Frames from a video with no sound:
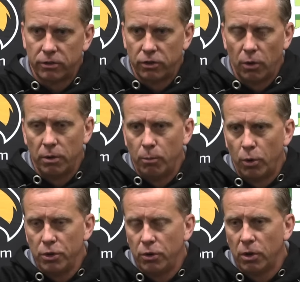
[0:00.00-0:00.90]
So the
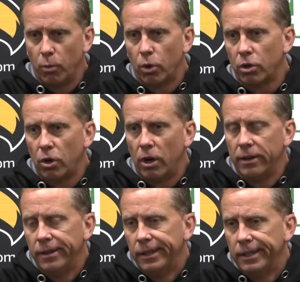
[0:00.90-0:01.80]
more you can work
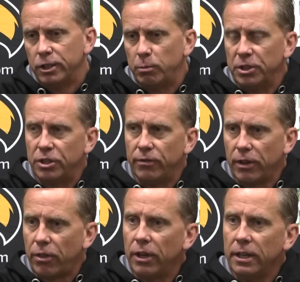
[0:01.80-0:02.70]
on
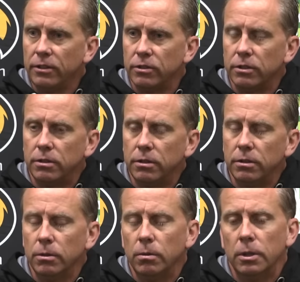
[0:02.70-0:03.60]
specific things that
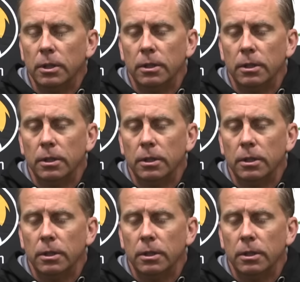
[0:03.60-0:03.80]
you